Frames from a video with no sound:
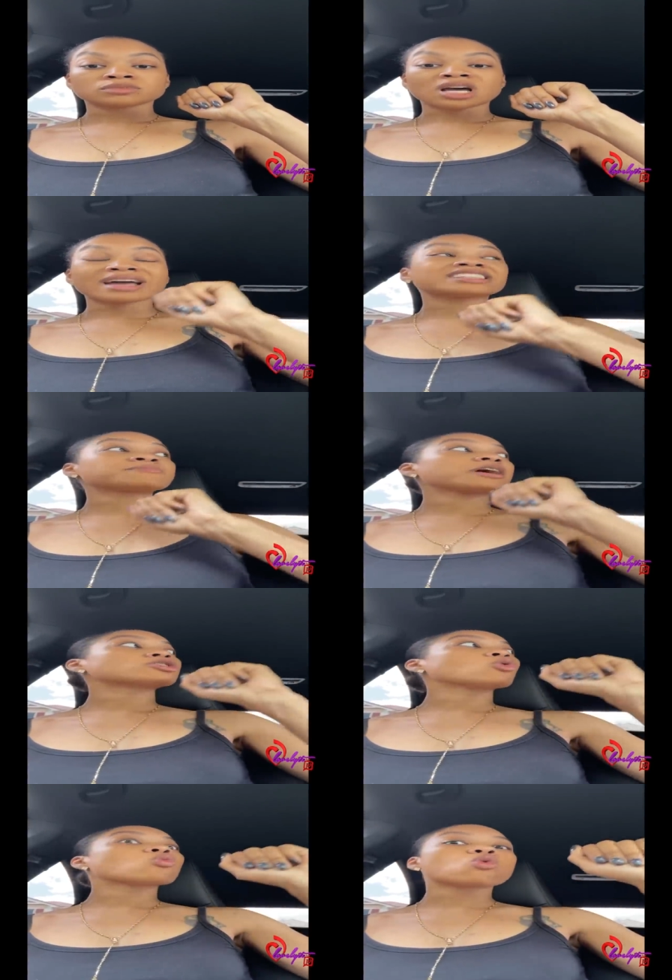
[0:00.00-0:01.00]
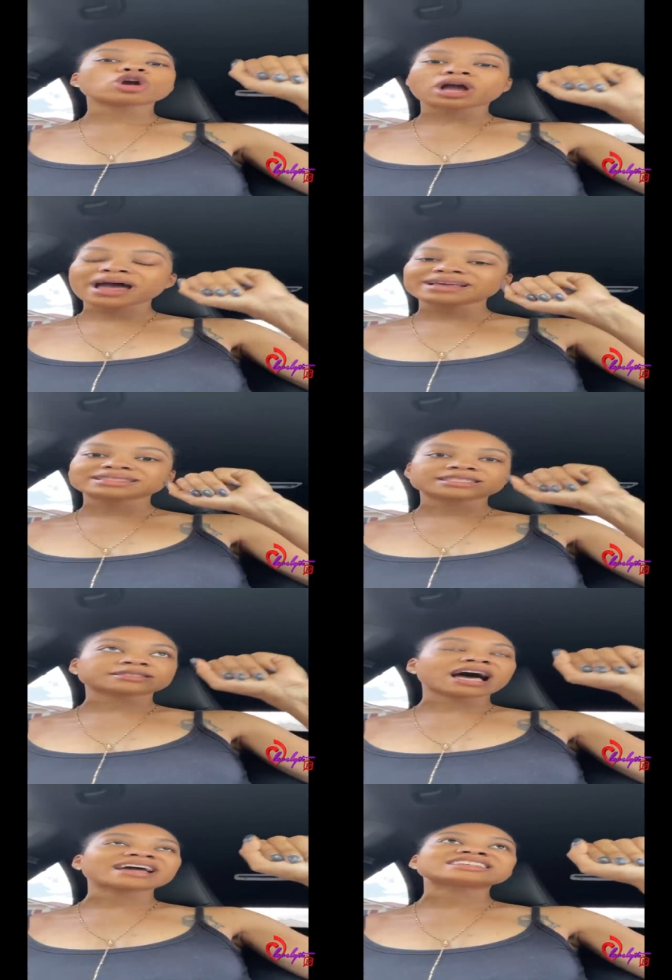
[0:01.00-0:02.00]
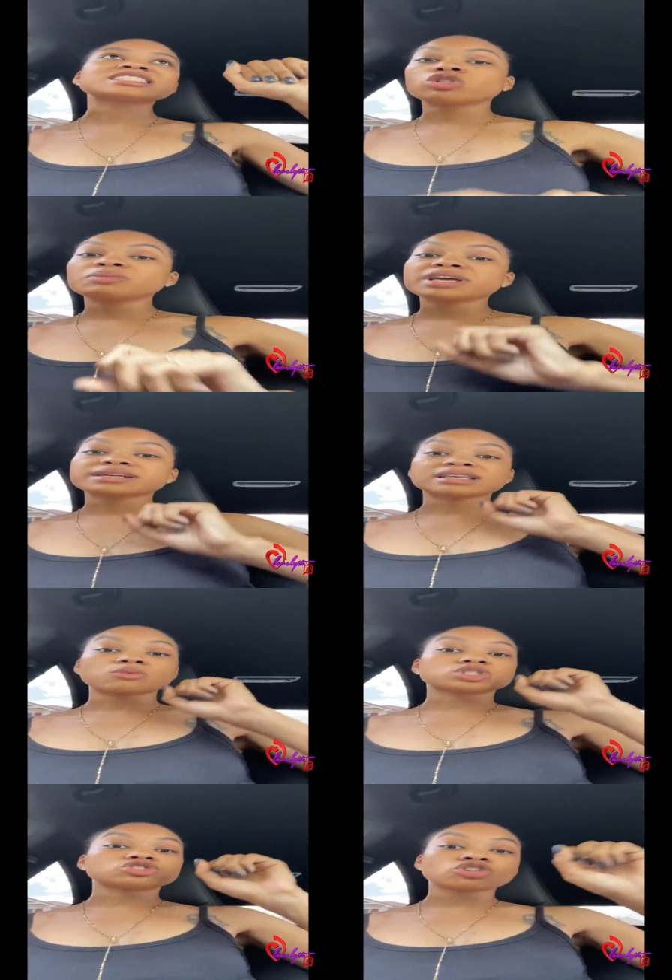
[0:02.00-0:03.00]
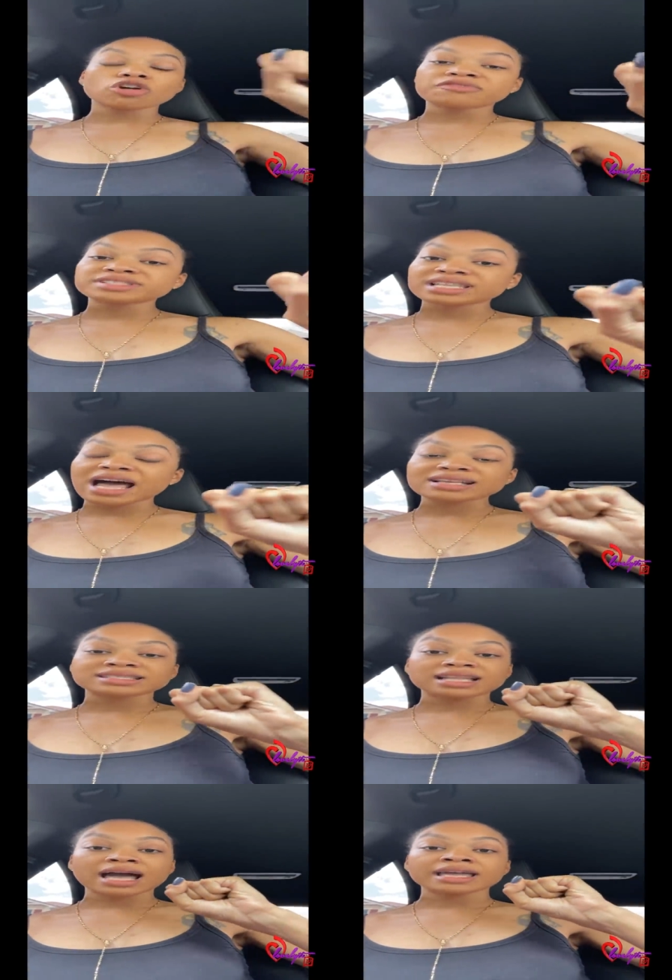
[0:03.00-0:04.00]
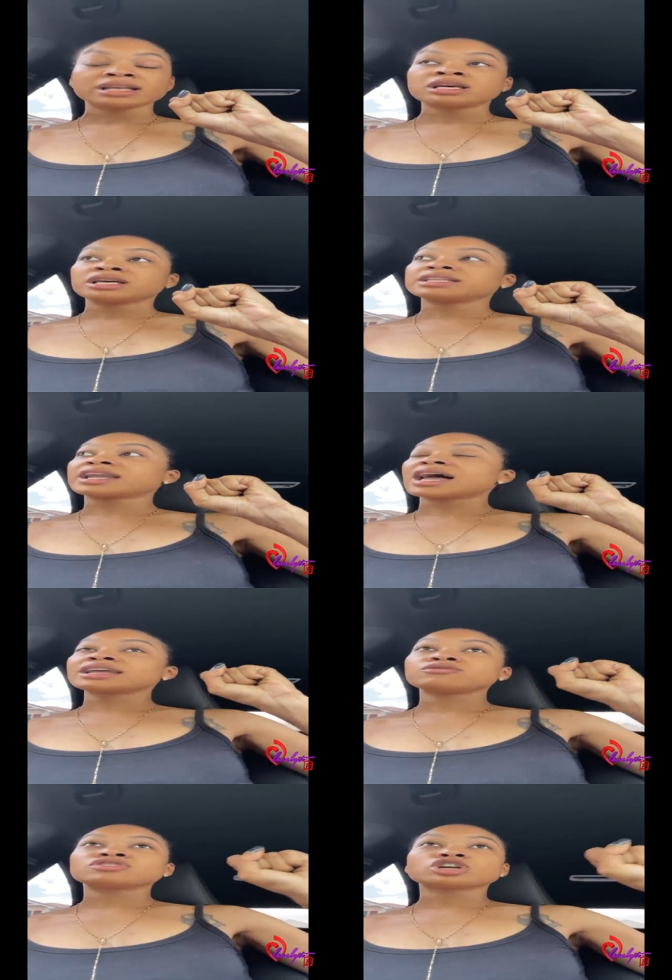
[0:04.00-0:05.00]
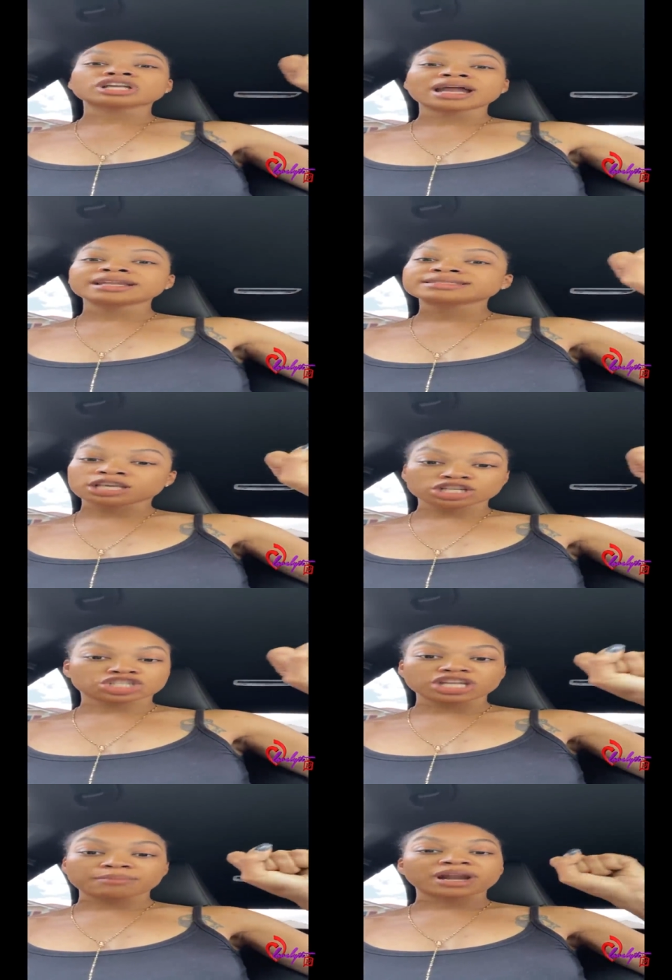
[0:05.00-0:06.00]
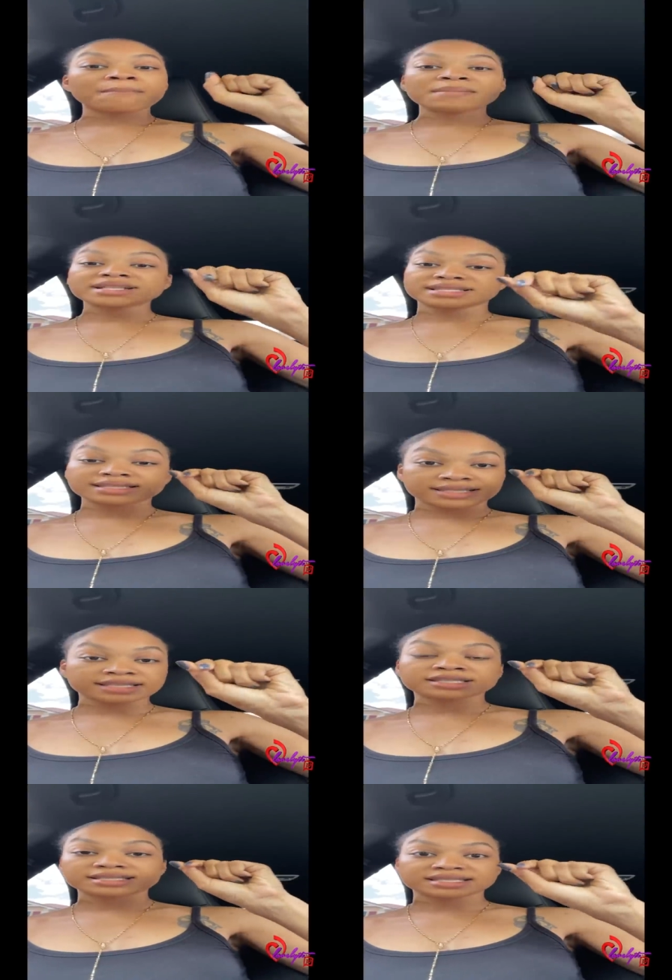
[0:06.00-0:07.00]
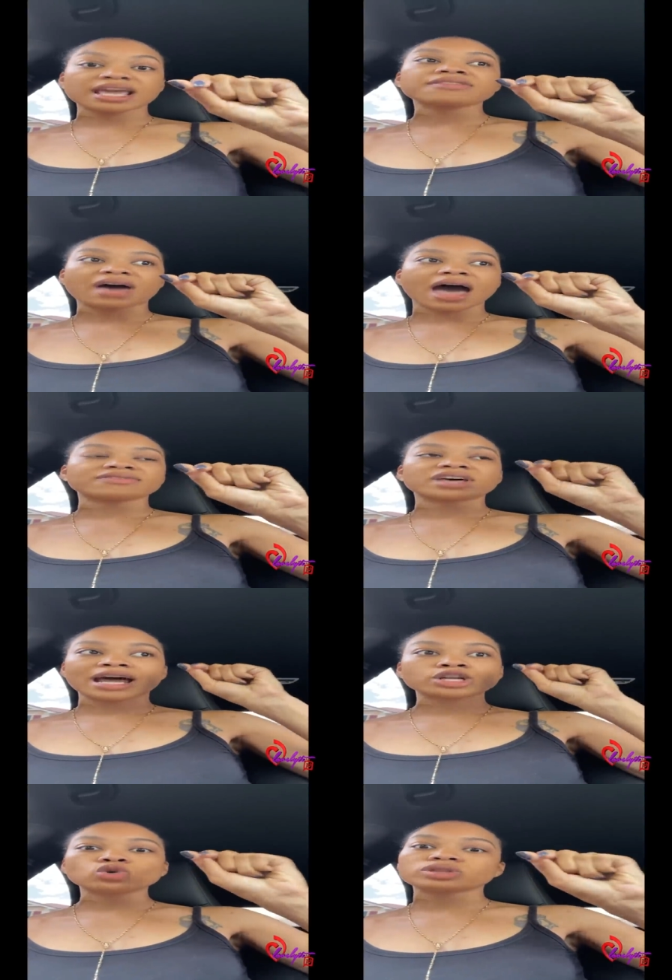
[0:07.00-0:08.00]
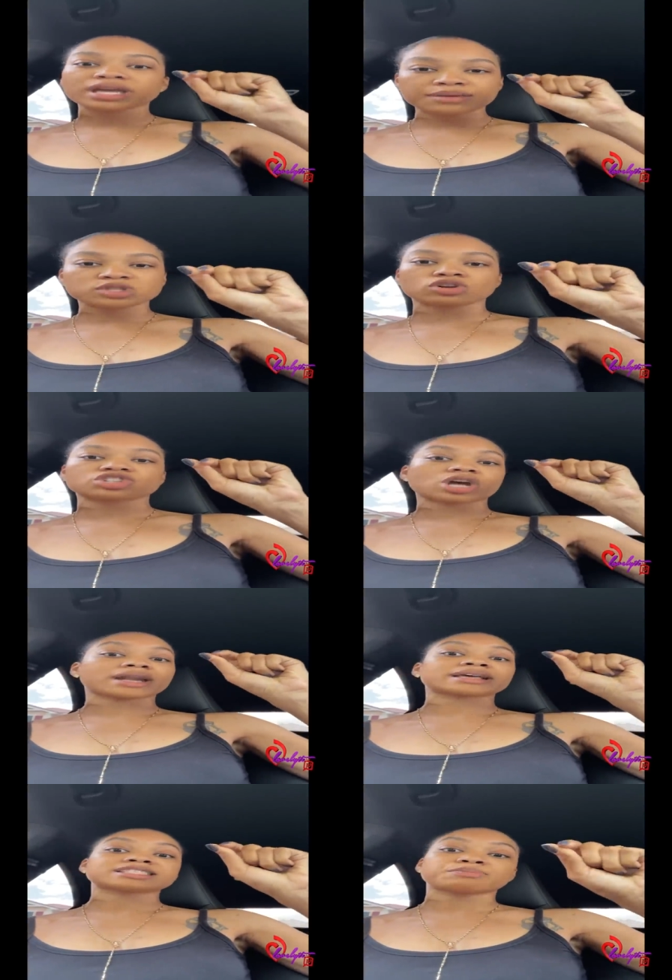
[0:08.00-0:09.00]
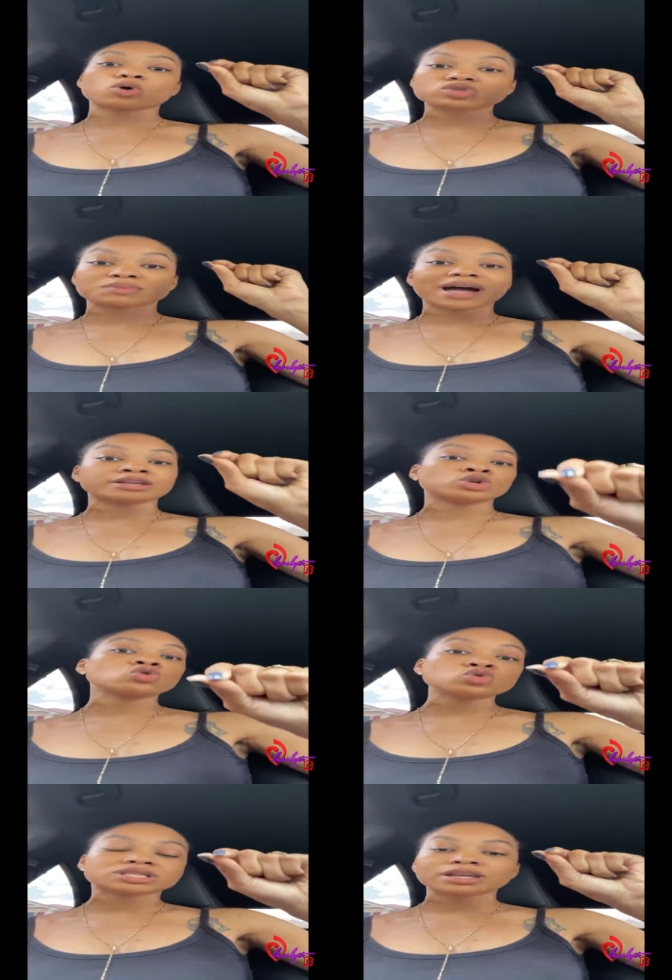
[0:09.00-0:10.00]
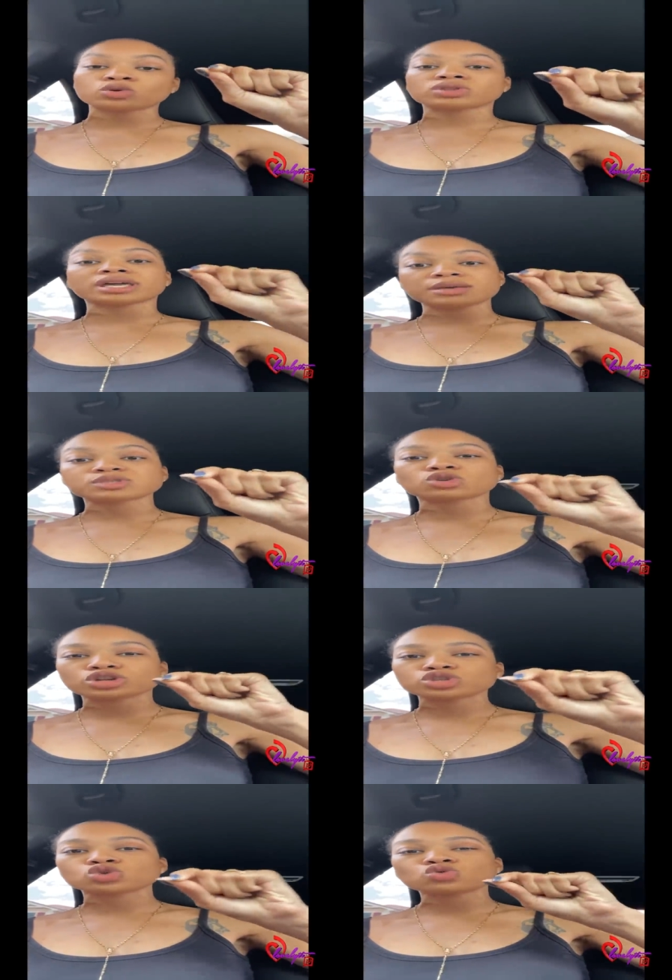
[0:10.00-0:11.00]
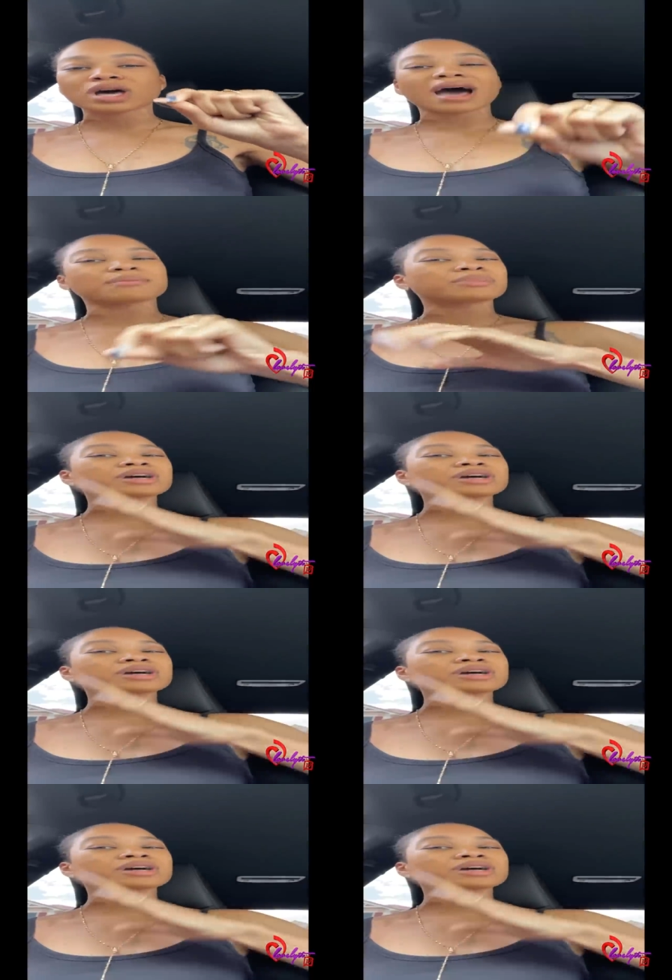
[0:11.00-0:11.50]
Because I was nervous last night that I didn't touch there, but I meant to say that I knew that he was going to try to expose my nudes. I knew that he was going to do that.